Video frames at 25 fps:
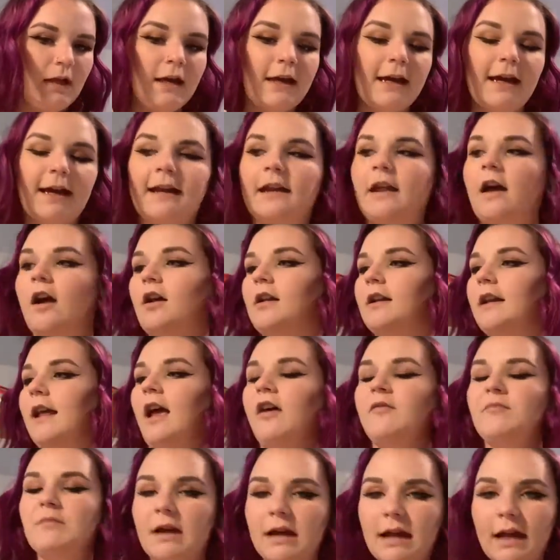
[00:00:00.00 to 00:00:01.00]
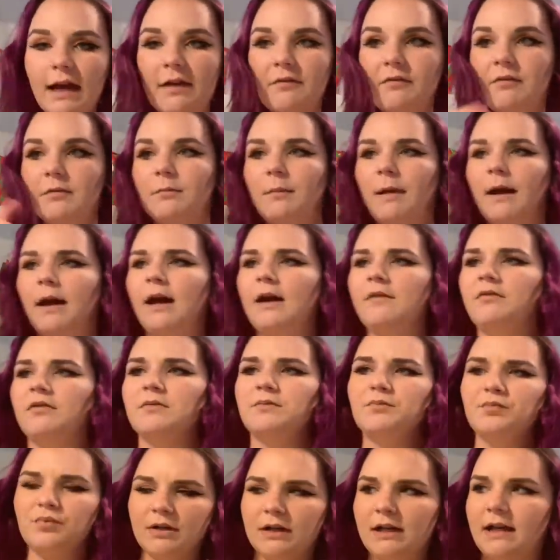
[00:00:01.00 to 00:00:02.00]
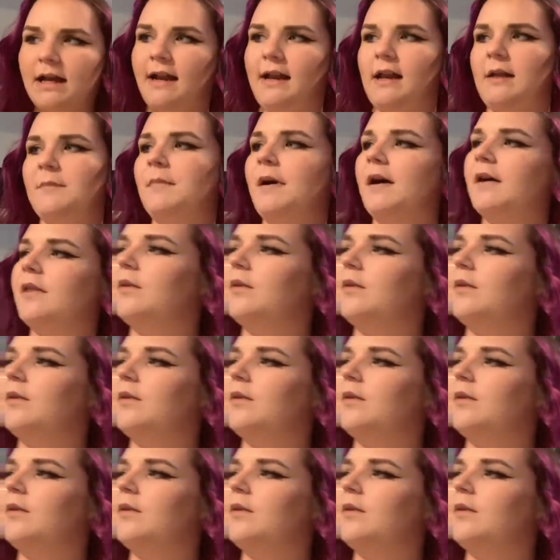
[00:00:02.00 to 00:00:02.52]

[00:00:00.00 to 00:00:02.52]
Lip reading: And I already have my oven preheating, by the